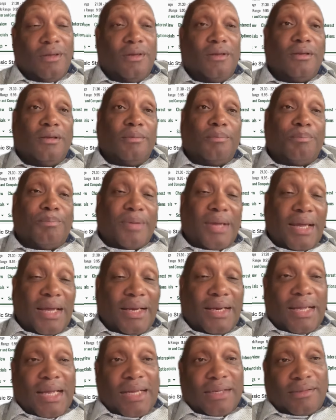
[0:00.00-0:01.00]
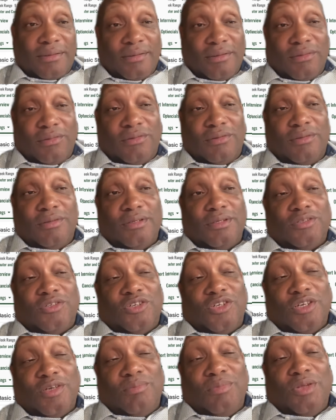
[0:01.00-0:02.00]
The bad actors, the
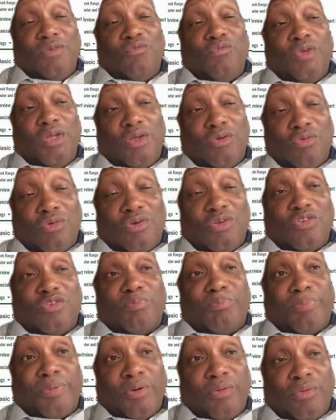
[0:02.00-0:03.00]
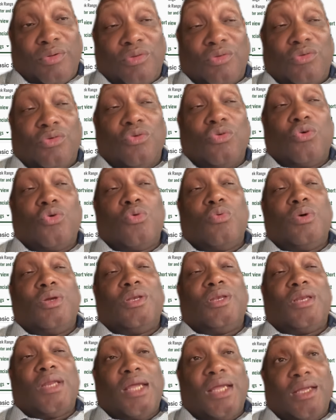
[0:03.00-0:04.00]
GME RICO conspirators who were
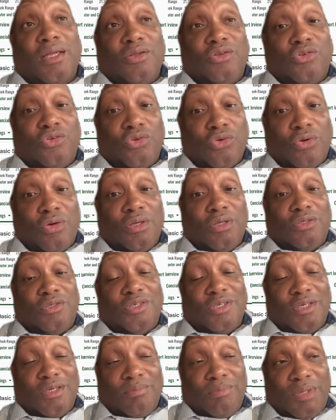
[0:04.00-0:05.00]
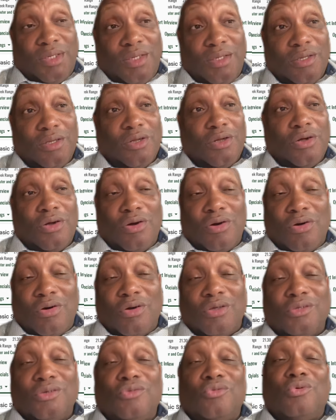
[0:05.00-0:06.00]
naked shorting GME
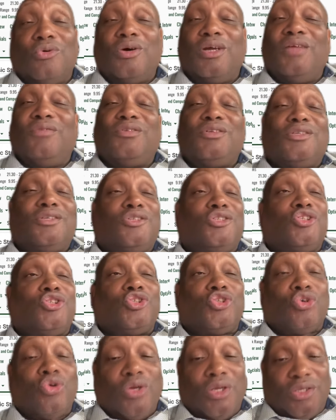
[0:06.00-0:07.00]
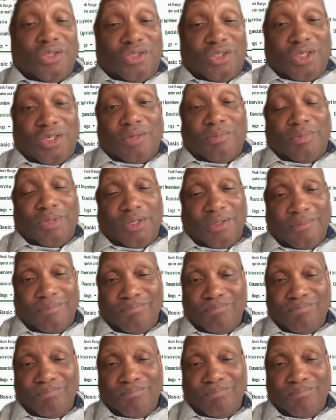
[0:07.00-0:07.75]
or even just shorting GME